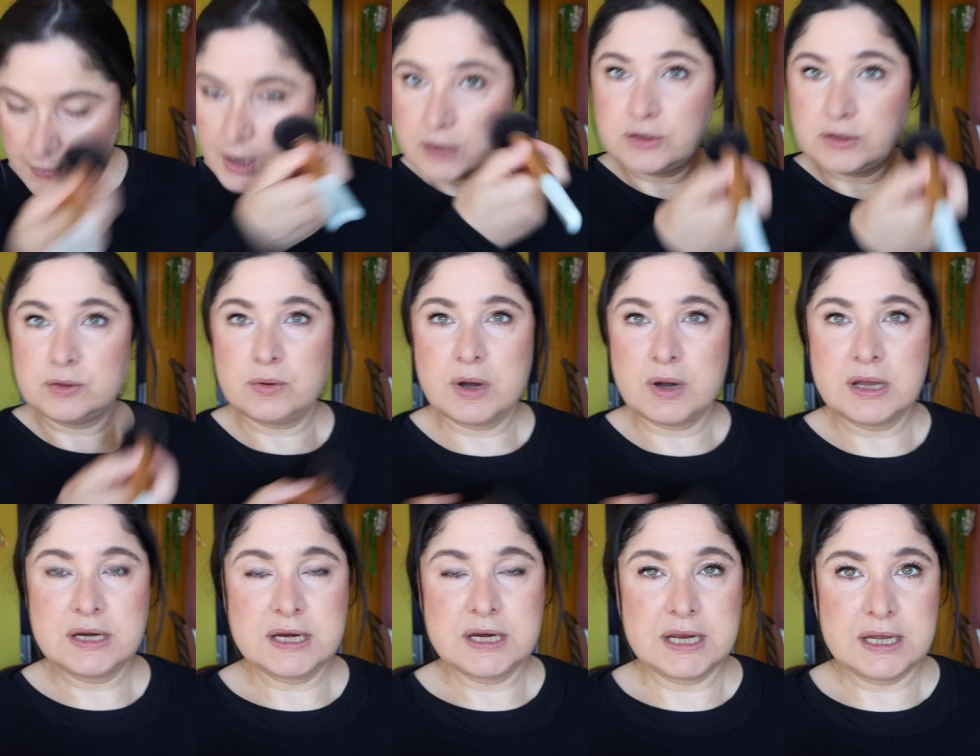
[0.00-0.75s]
Do
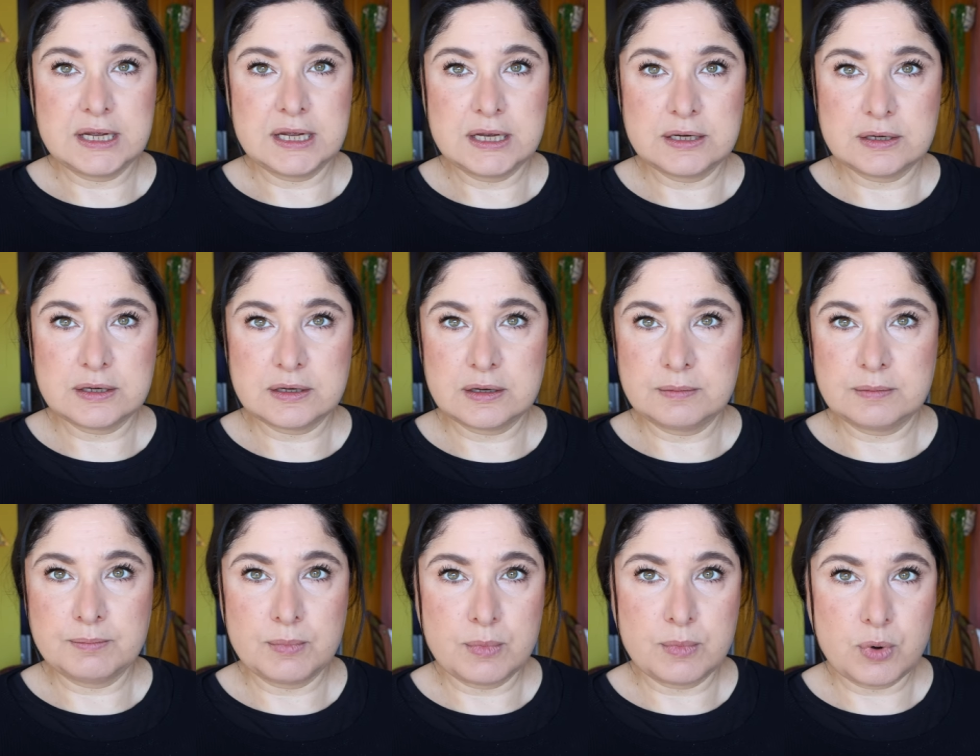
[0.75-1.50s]
I need
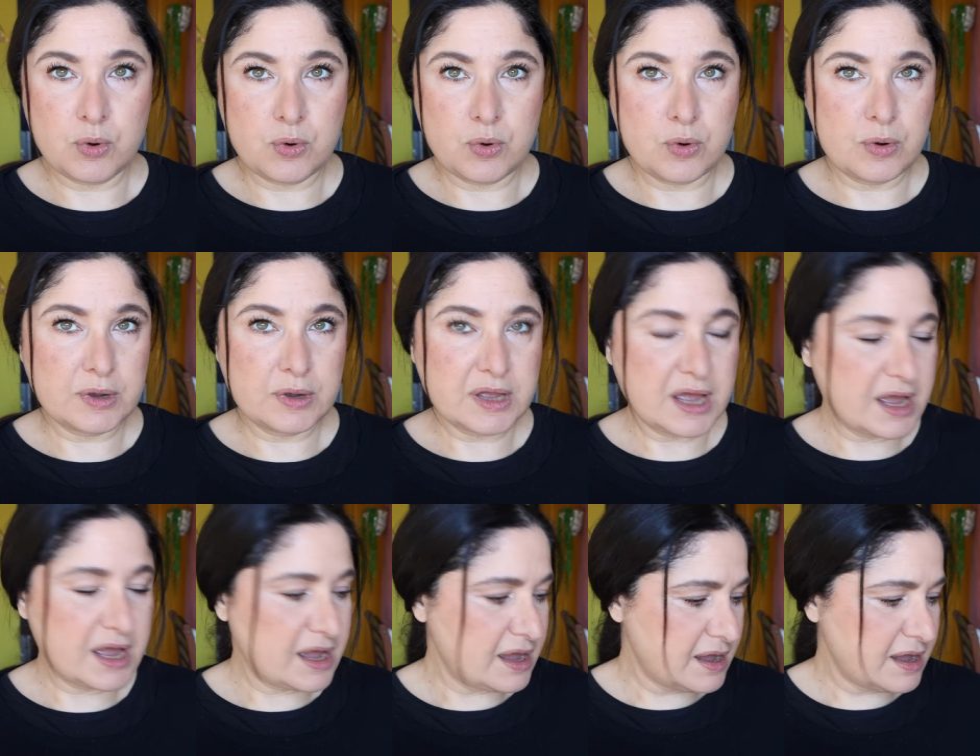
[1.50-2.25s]
more?
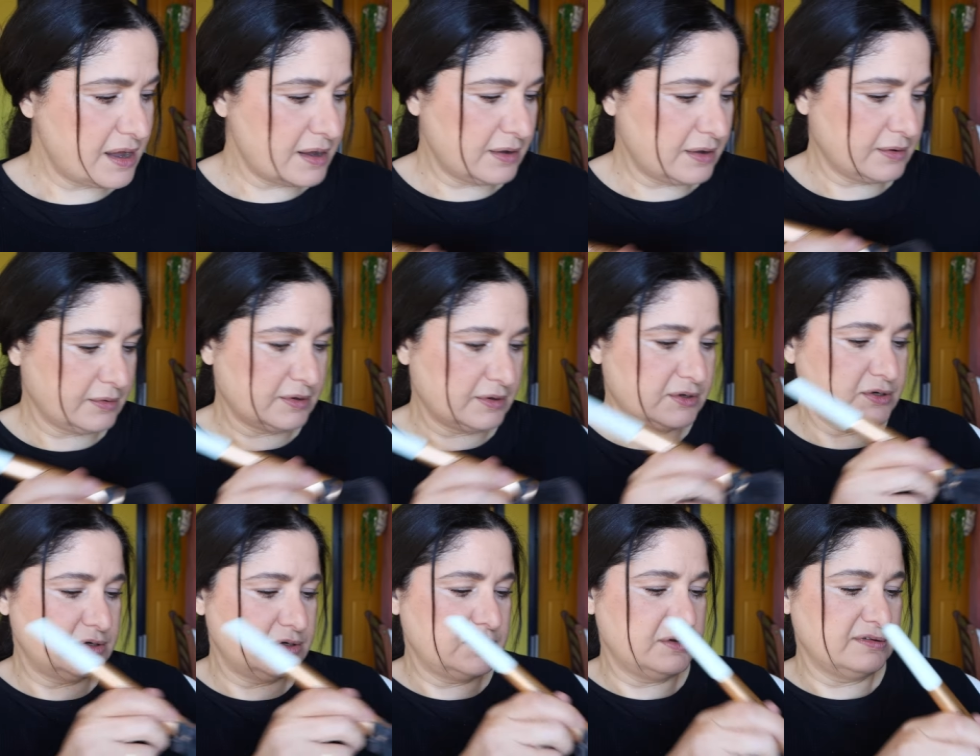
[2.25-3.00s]
Yeah,
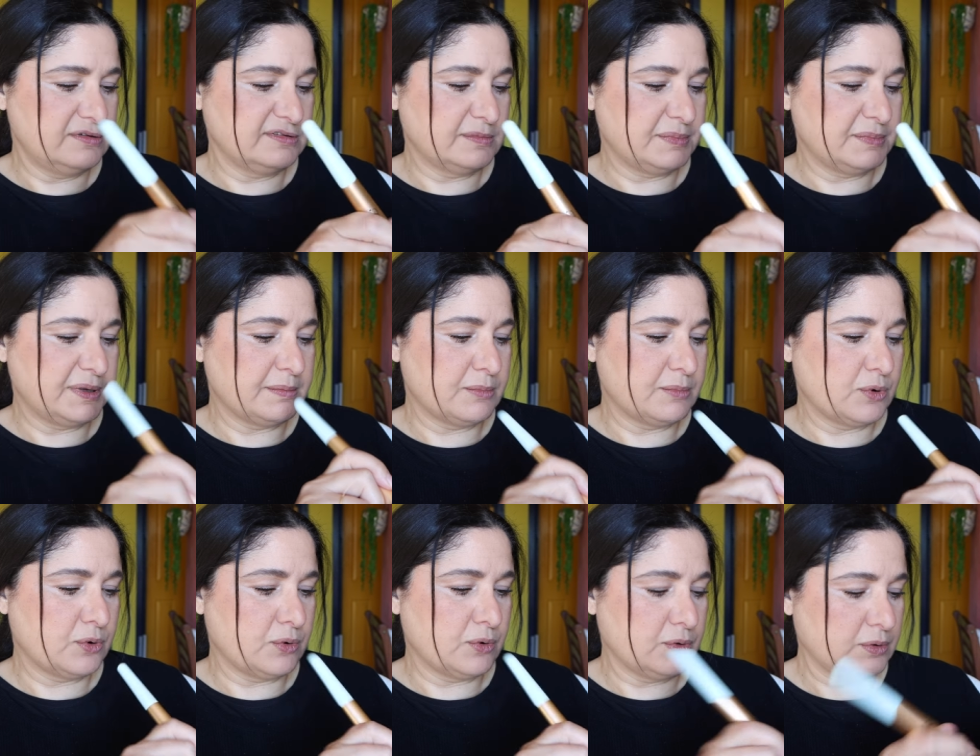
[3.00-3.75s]
use a bit
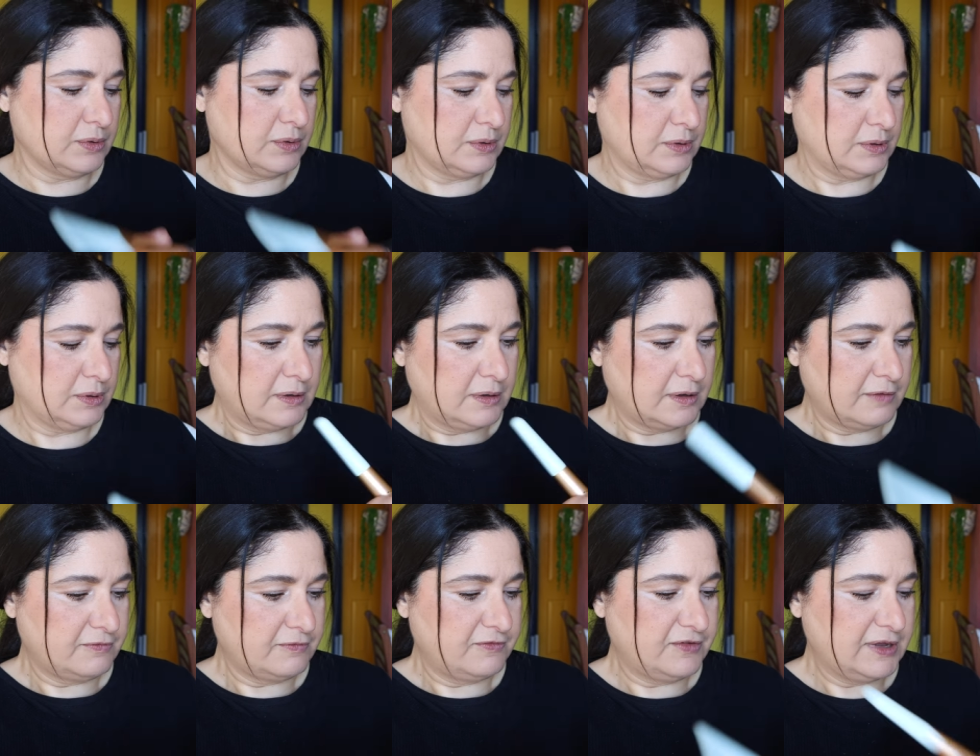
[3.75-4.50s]
more.
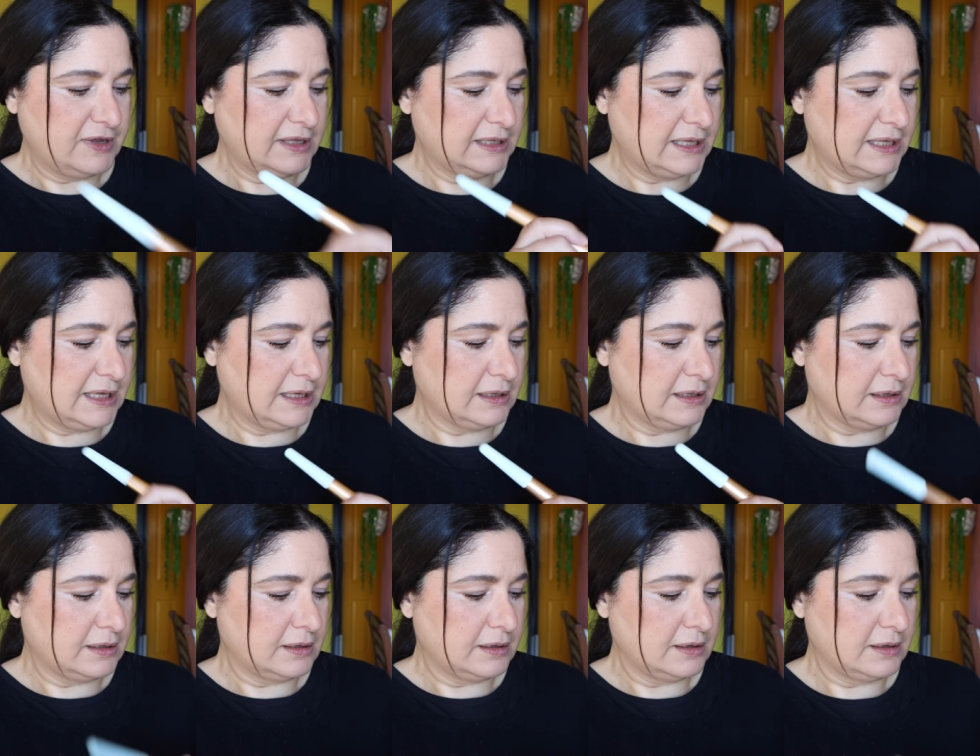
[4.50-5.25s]
I'm
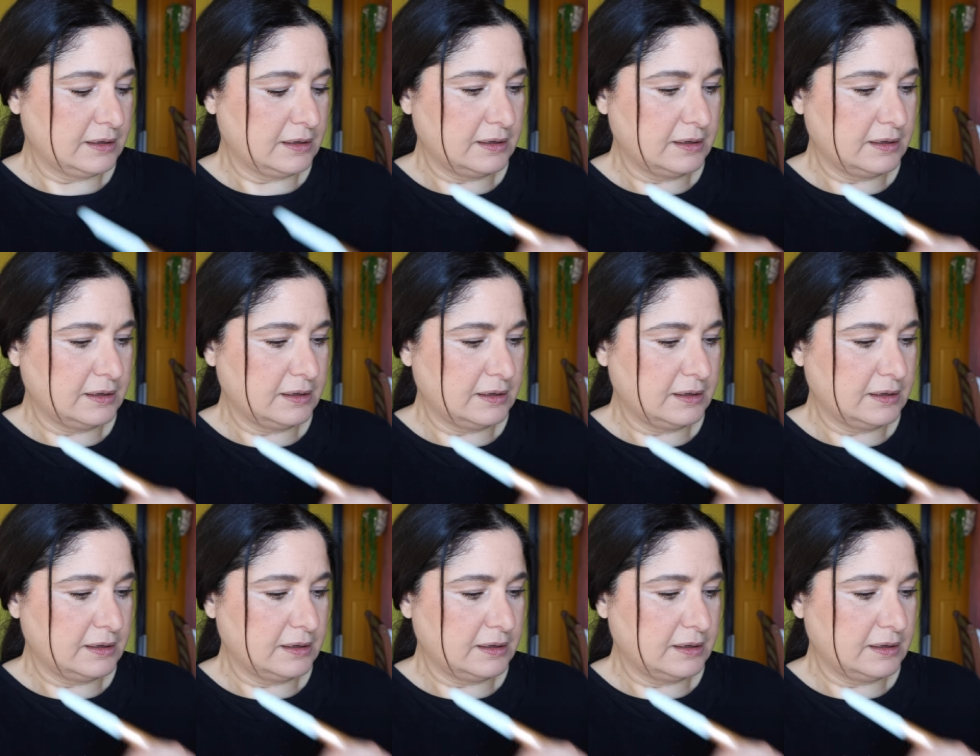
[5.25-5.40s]
feeling